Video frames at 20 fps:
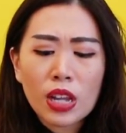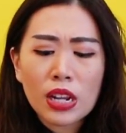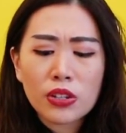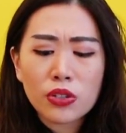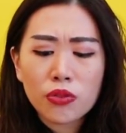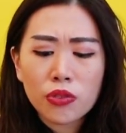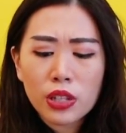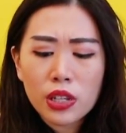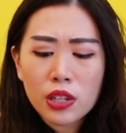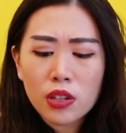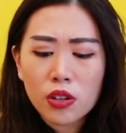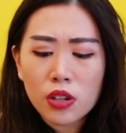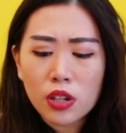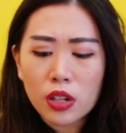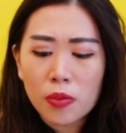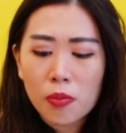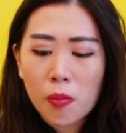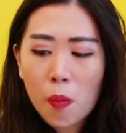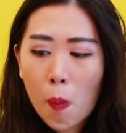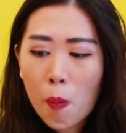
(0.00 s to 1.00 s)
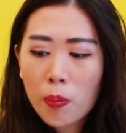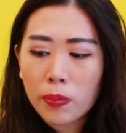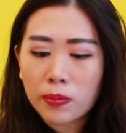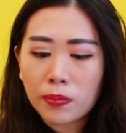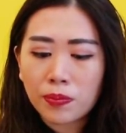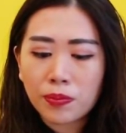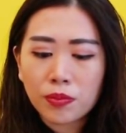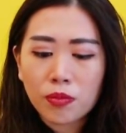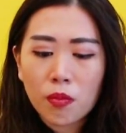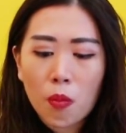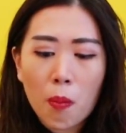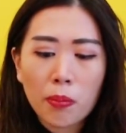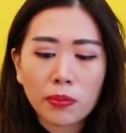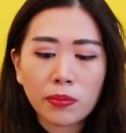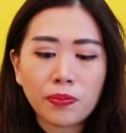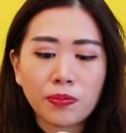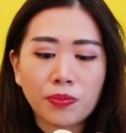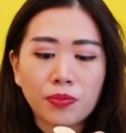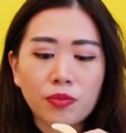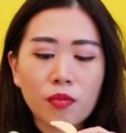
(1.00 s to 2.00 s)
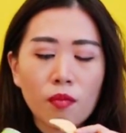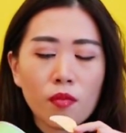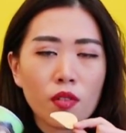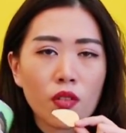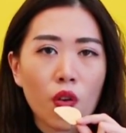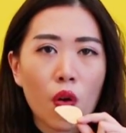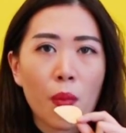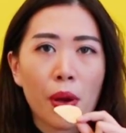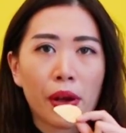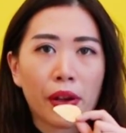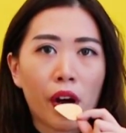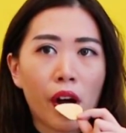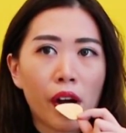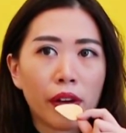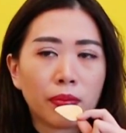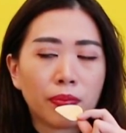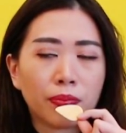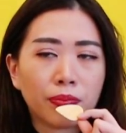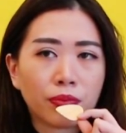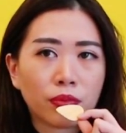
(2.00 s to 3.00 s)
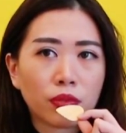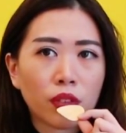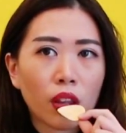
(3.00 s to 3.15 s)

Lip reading: It's really good. Oh my god.